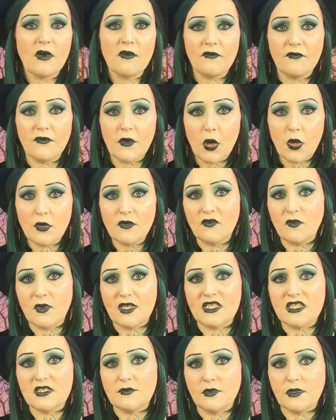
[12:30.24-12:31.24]
four of
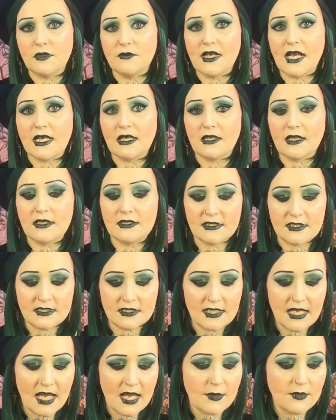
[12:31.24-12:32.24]
Witches Brew
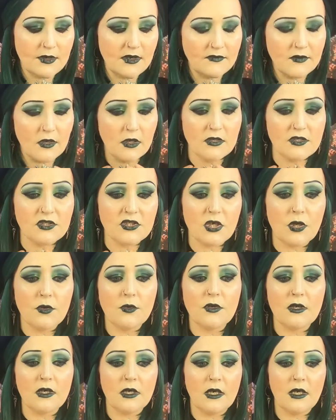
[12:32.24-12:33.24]
necklaces now, and I've got a
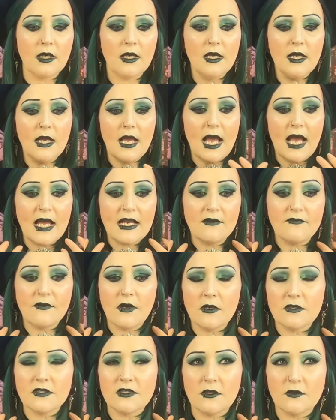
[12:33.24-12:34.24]
choker, and I've
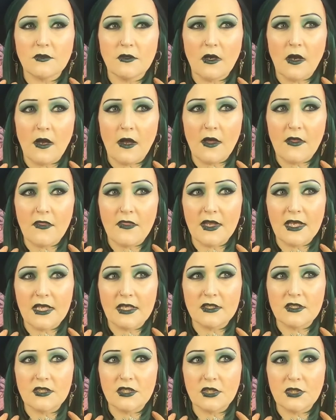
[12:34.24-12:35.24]
also got, I
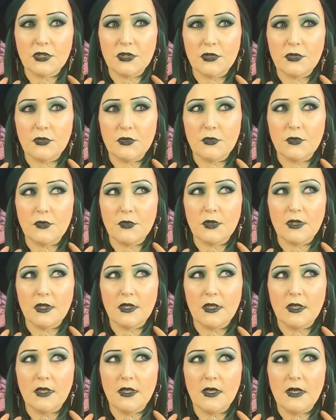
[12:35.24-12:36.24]
think, two
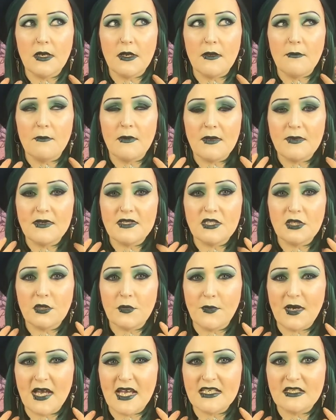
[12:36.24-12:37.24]

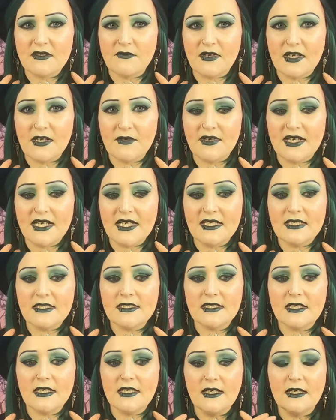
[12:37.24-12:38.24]
pairs of
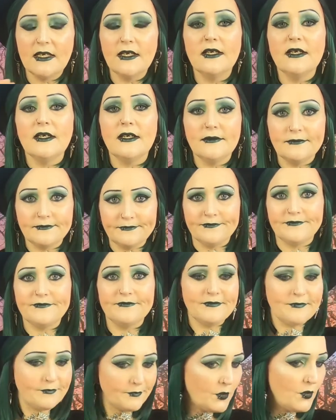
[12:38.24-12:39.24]
earrings.
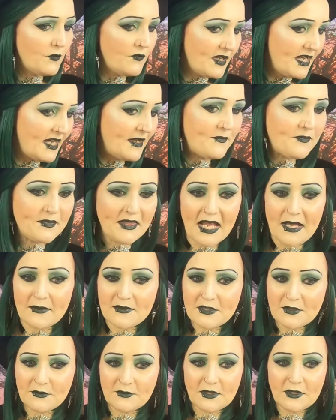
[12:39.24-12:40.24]
Love it,
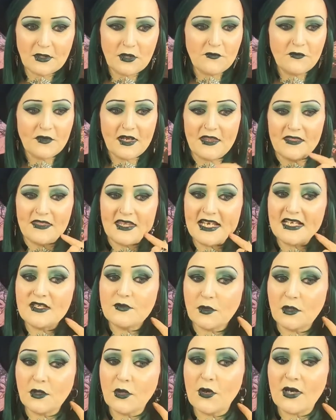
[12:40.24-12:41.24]
absolutely love it.
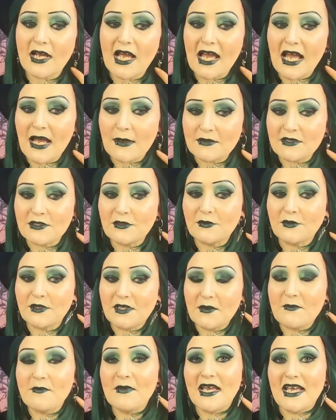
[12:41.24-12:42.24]
These will look
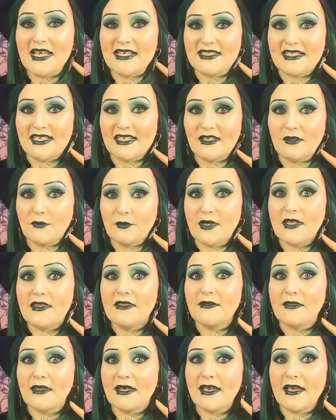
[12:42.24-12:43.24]
absolutely amazing
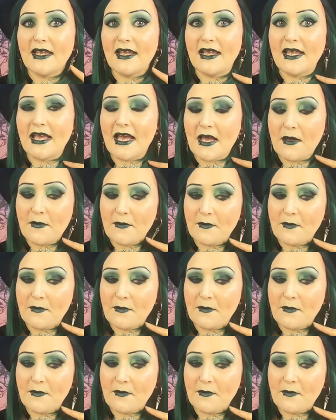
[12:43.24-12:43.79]
with the